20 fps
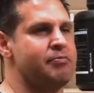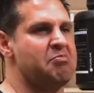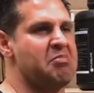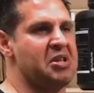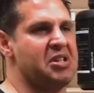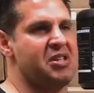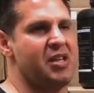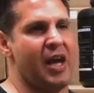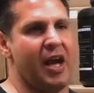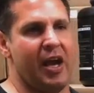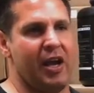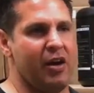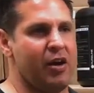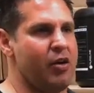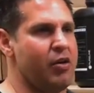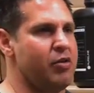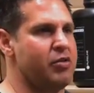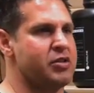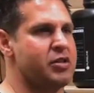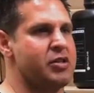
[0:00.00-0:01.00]

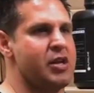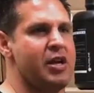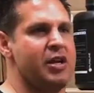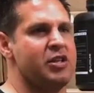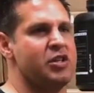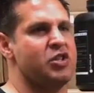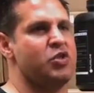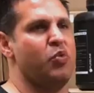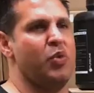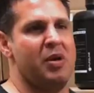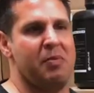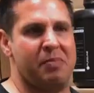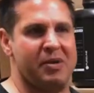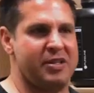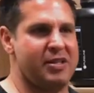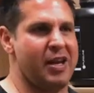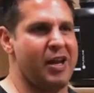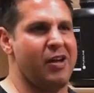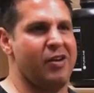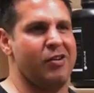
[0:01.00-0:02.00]
potatoes, sweet
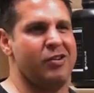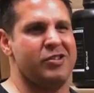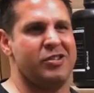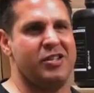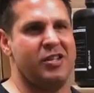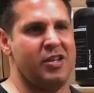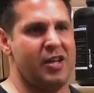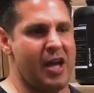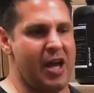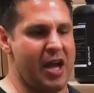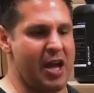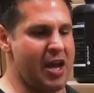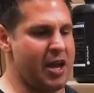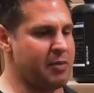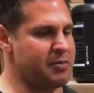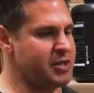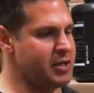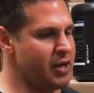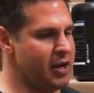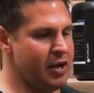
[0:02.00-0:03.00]
potatoes,
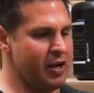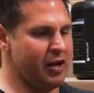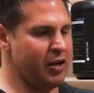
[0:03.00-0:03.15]
yams,